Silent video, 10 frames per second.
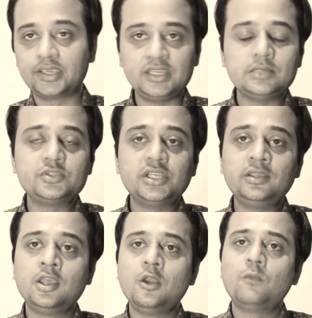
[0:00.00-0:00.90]
Again I am
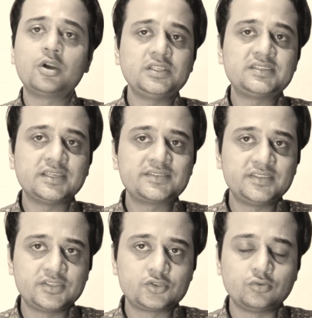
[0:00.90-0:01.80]
telling, what is
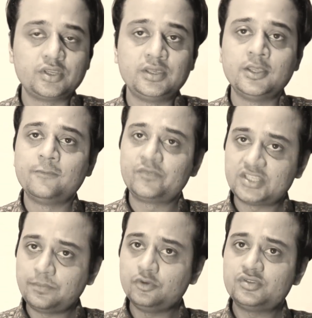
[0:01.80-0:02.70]
success story?
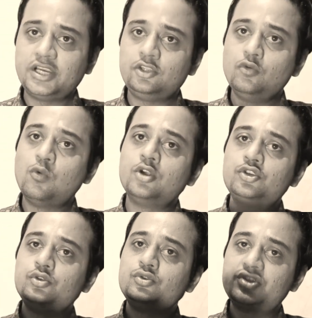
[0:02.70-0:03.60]
Suppose that you
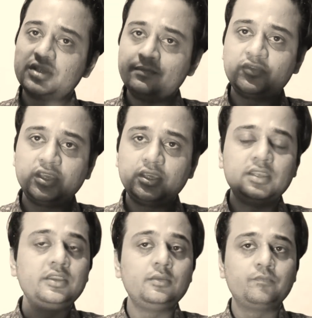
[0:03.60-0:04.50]
want to do something
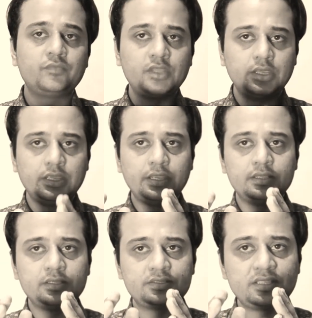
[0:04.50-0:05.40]
in
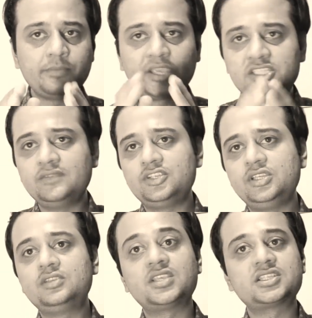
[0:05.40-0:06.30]
some
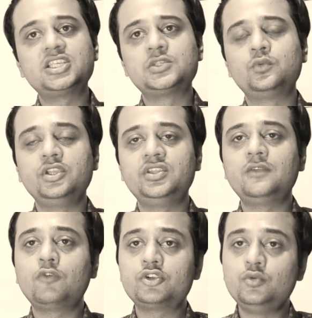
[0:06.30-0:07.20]
activity successfully,
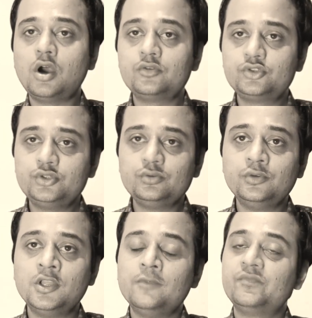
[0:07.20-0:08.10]
then what you have to
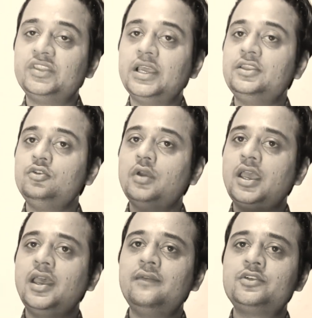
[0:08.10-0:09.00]
do? Then you
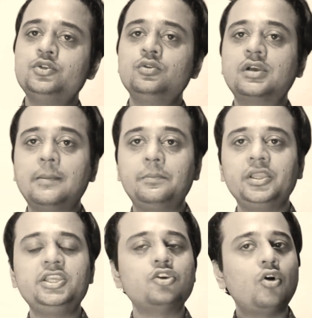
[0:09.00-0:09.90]
have to
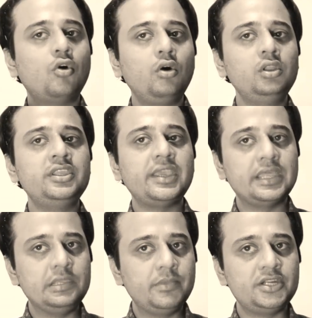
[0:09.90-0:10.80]
complete all the
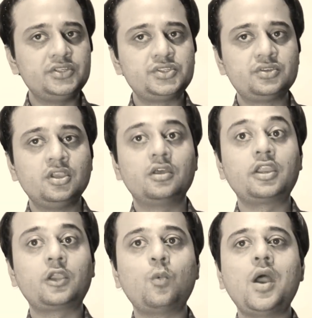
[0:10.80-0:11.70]
elements
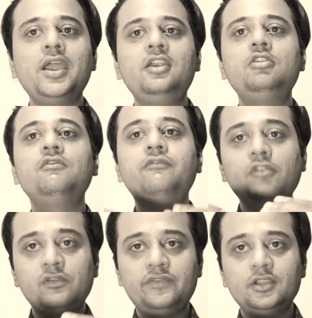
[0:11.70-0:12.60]
required to
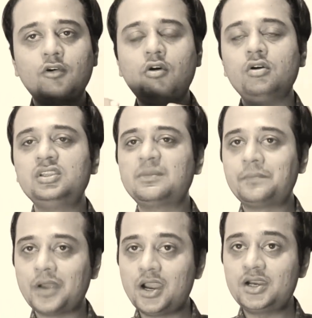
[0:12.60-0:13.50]
fulfill, all the
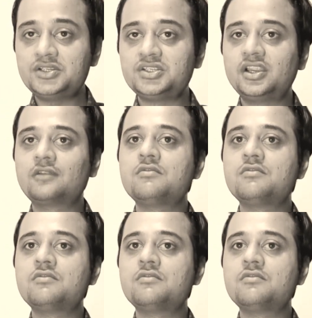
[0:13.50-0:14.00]
parts